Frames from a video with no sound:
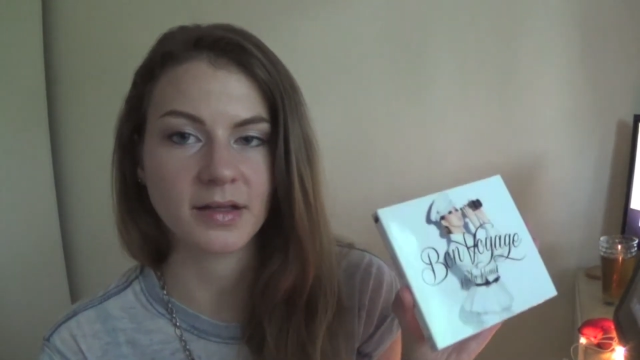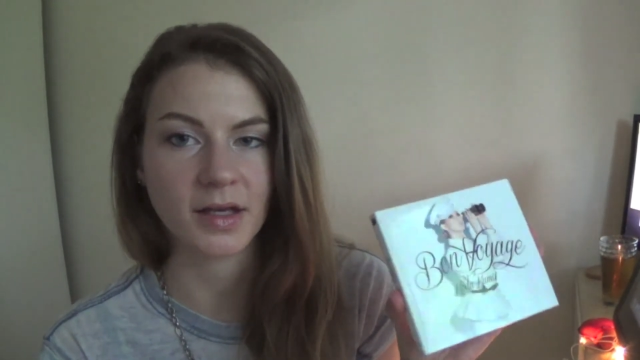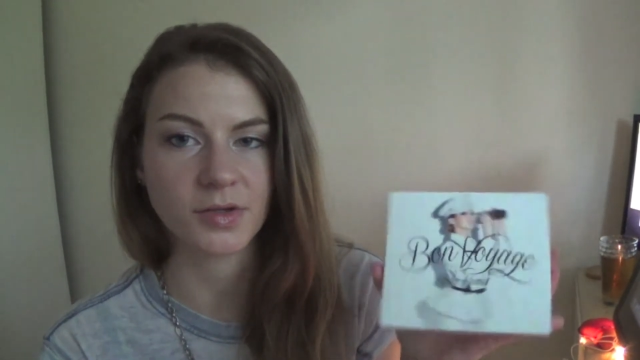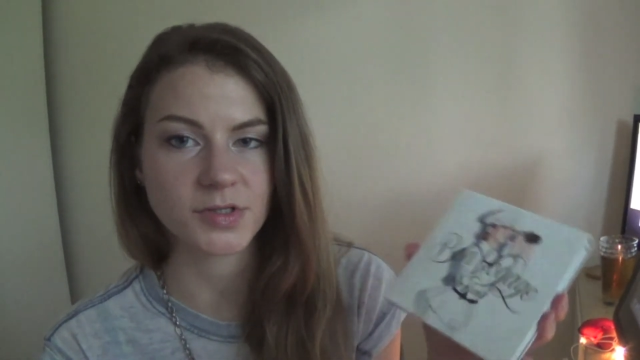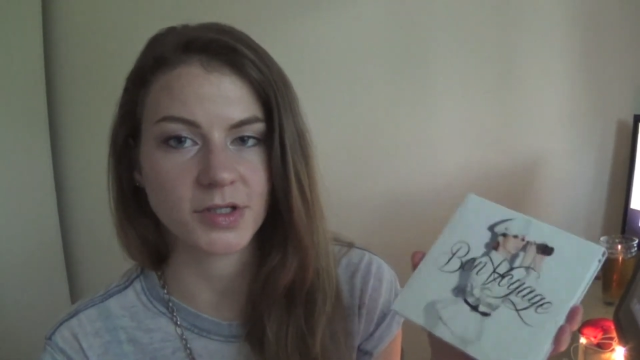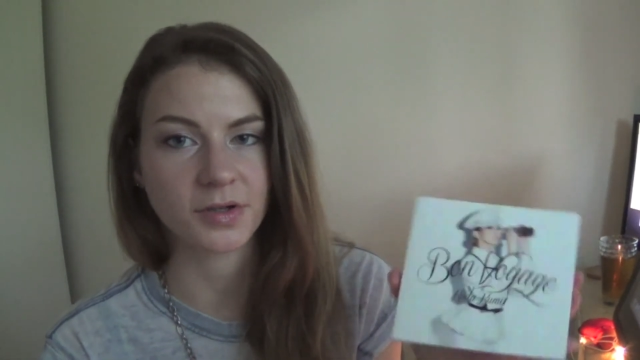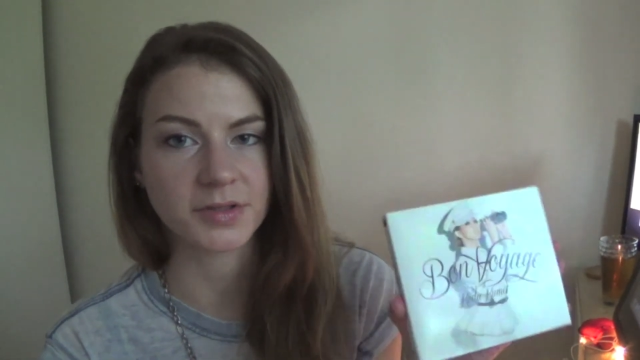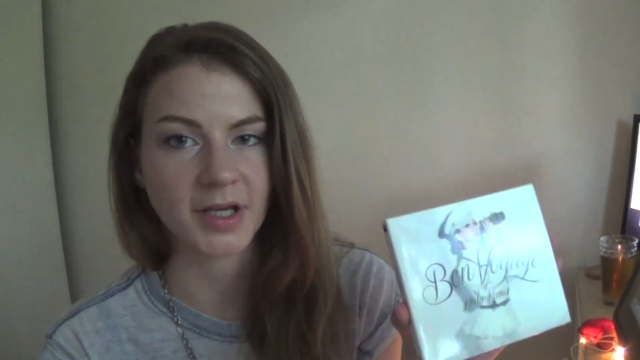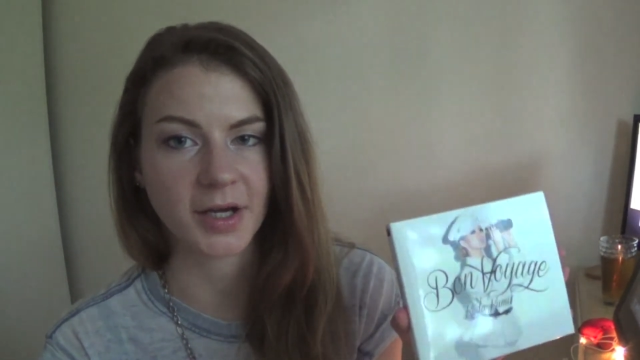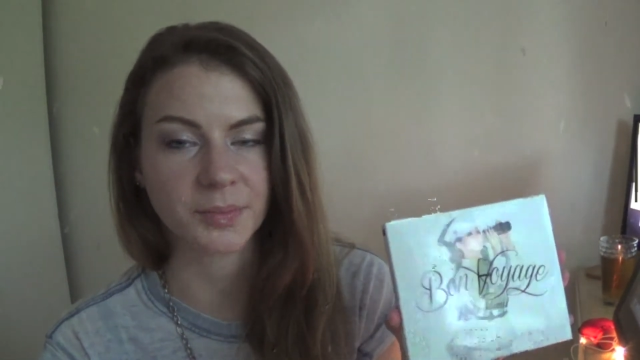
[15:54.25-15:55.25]
they usually go
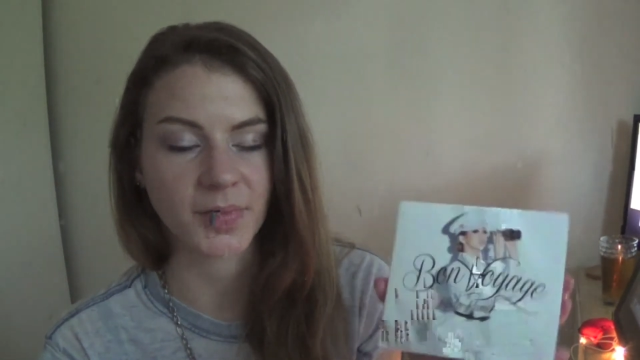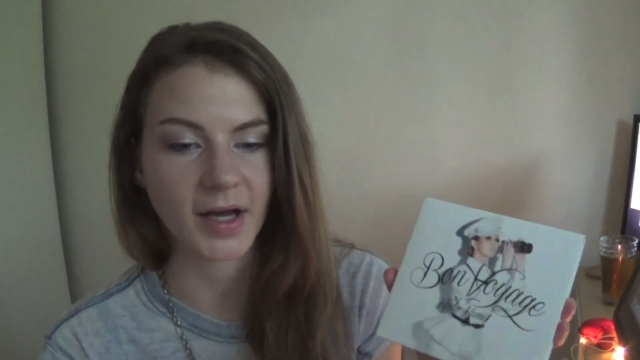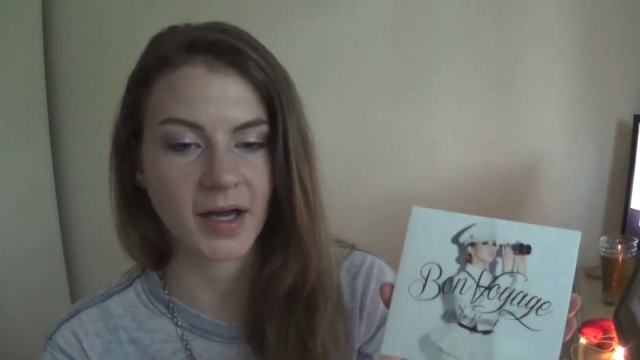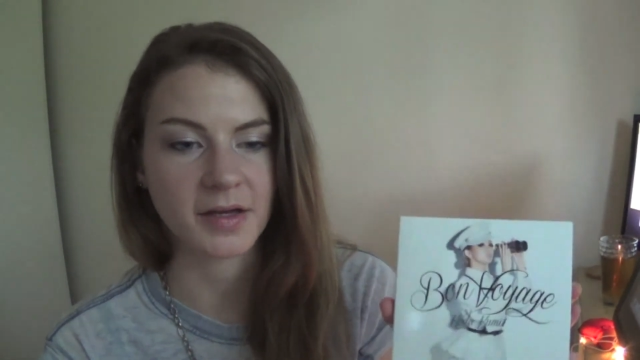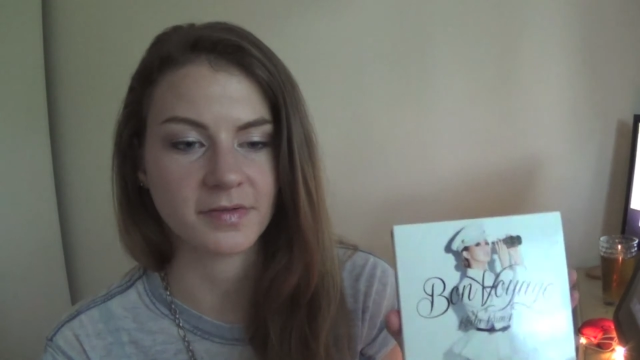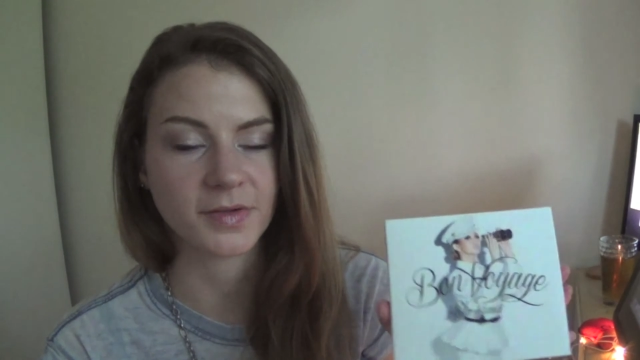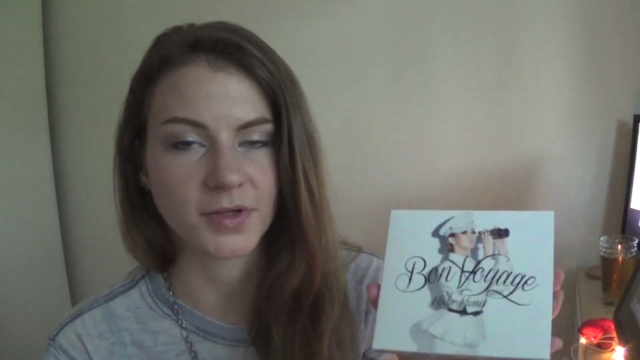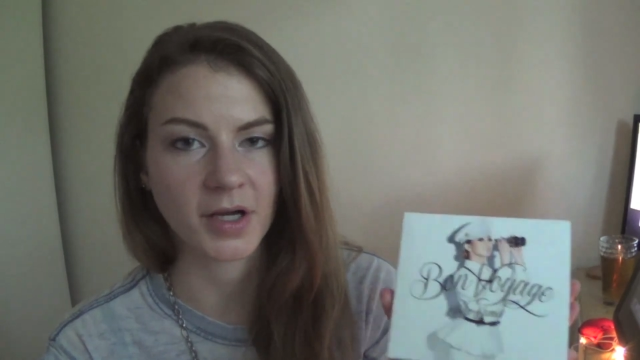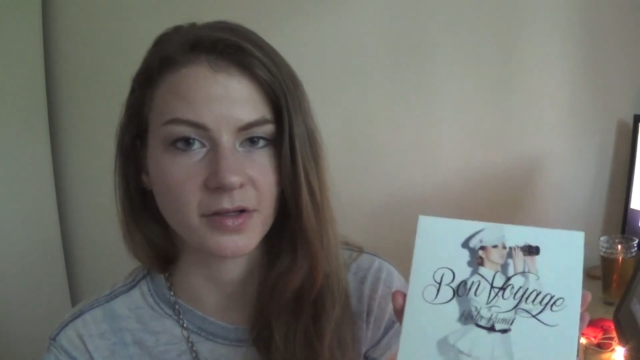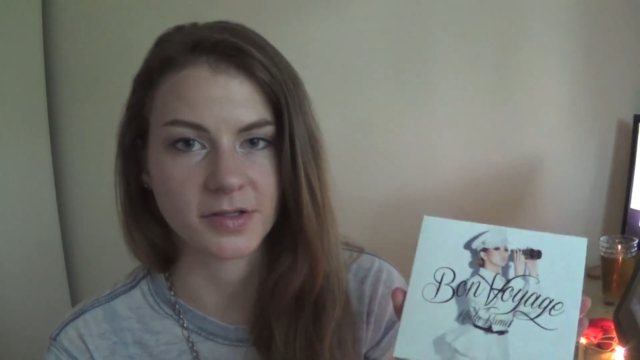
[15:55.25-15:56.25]
down by a few
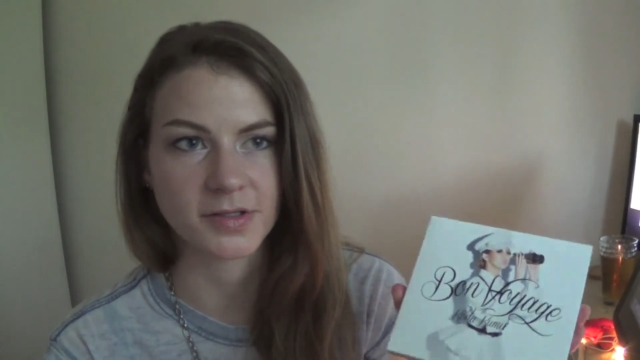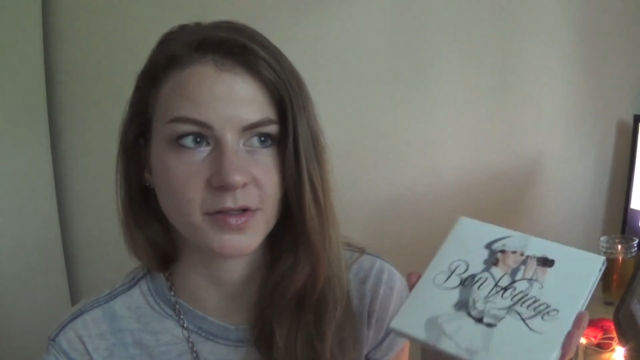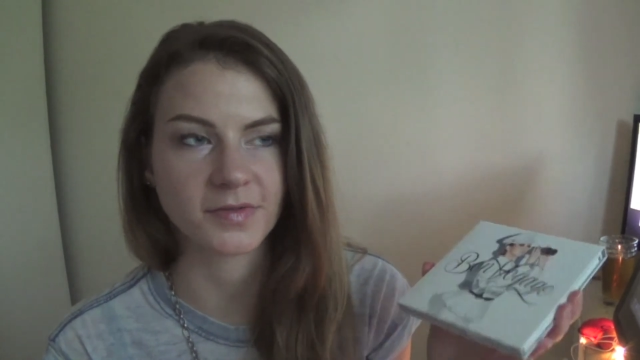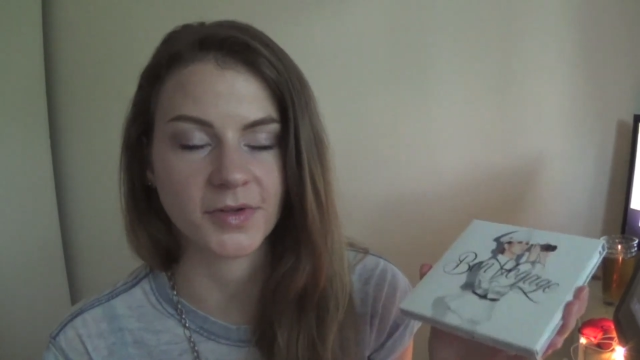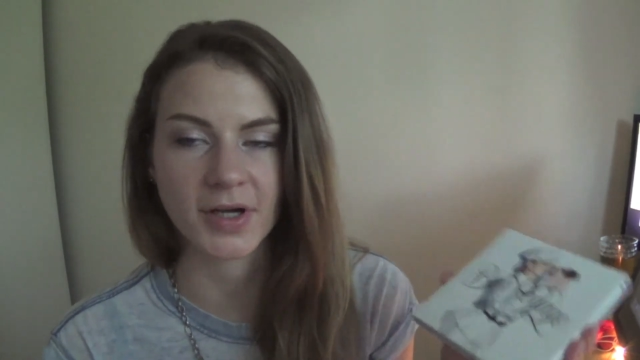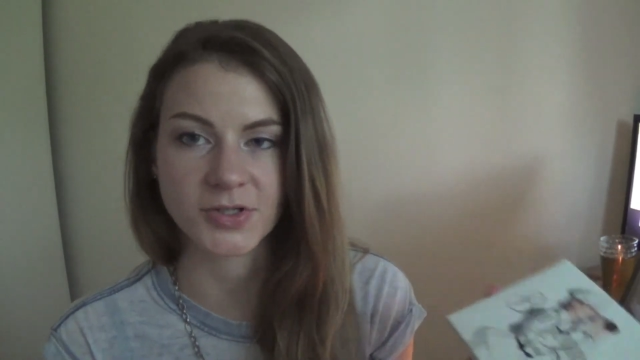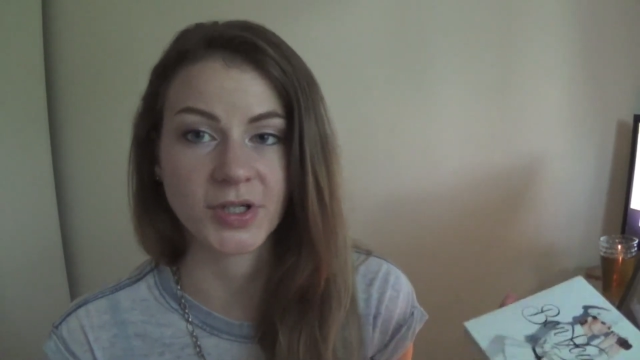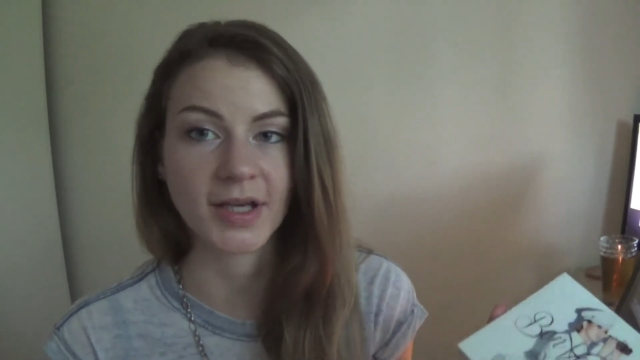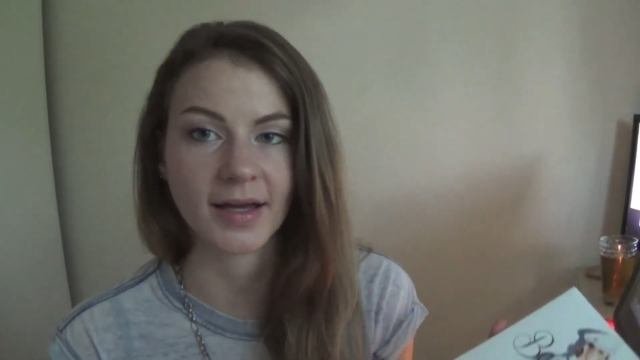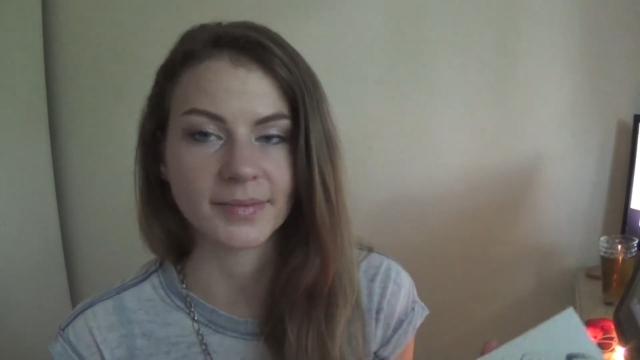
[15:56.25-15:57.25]
dollars or a few
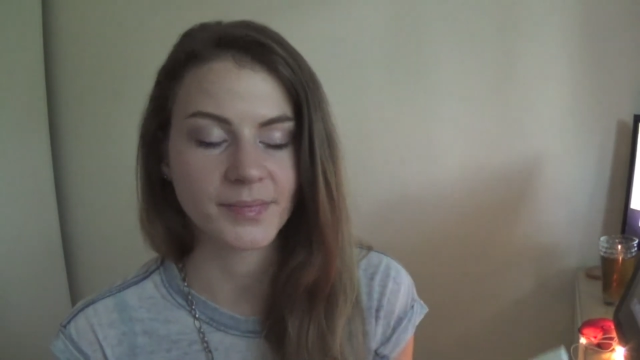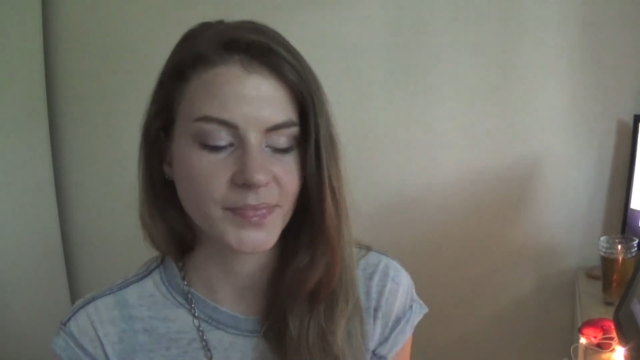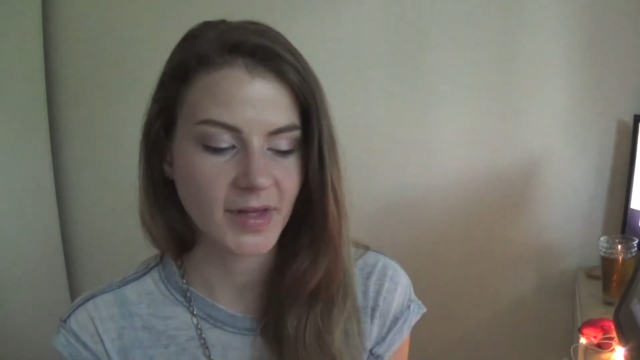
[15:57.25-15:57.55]
hundred yen.